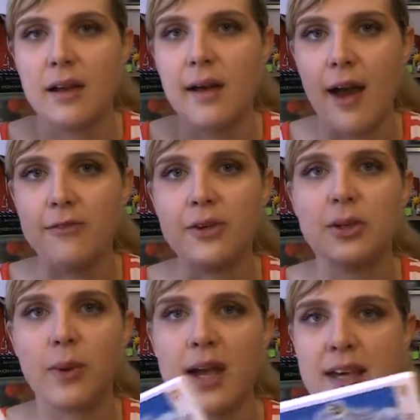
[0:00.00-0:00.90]
every
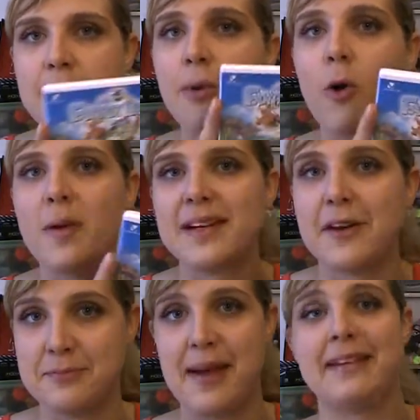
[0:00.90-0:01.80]
waking moment
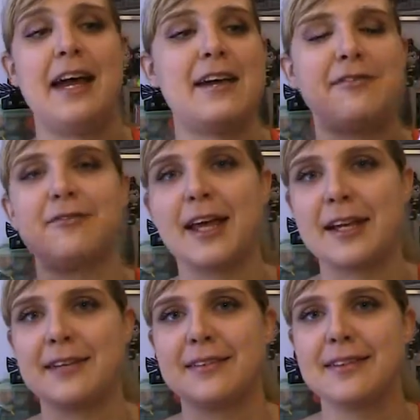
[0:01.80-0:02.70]
of my life,
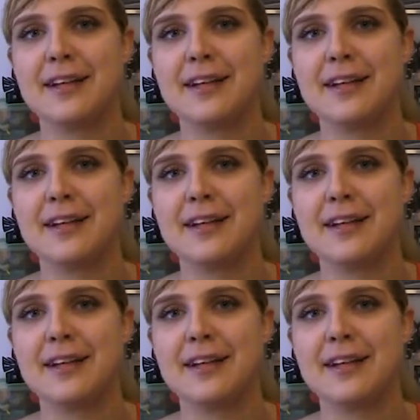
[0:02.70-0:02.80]
like,